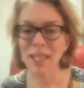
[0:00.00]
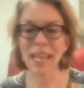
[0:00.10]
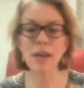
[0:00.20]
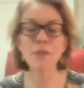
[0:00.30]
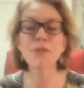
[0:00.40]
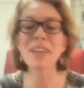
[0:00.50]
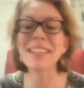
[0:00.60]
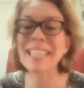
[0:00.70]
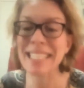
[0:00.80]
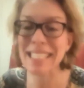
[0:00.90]
Get a
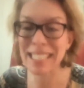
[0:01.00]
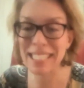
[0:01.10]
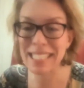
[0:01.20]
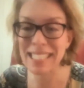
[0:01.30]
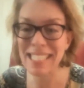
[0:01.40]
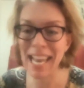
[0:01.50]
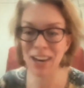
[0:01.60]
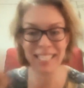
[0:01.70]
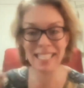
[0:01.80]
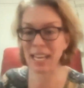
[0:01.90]
feelings list and
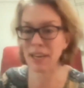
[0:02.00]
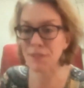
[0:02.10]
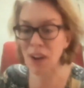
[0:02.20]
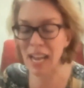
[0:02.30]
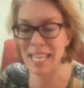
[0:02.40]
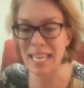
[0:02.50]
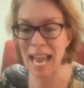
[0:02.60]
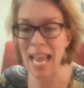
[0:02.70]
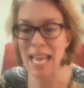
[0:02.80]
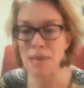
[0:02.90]
identify and
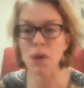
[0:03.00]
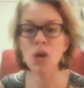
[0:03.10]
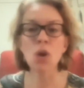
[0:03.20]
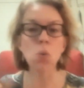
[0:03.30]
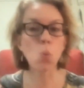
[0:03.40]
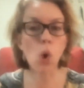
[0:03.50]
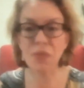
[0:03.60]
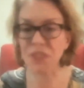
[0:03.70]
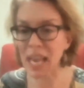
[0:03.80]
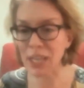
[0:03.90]
name
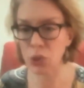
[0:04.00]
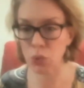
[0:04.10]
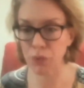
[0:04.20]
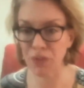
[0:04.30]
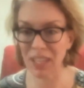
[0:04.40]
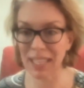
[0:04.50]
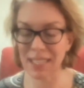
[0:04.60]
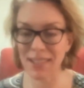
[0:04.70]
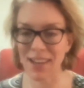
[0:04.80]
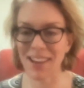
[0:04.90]
what the actual
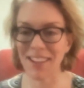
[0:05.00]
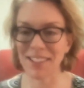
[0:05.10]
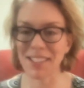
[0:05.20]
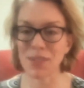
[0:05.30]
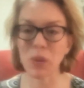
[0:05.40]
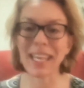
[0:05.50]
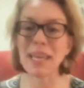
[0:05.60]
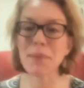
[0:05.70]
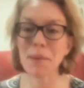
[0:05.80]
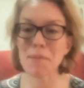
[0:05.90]
feelings are. We
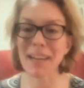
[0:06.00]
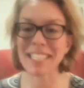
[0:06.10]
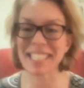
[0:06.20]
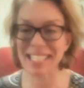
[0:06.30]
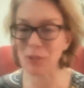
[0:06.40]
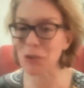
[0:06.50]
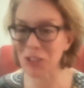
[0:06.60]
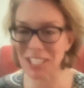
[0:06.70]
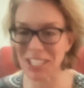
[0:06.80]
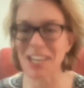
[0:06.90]
keep coming back to this
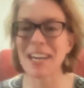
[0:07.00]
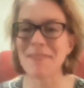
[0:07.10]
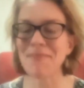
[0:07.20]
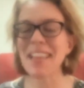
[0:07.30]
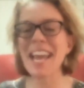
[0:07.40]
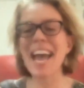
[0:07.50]
all the time,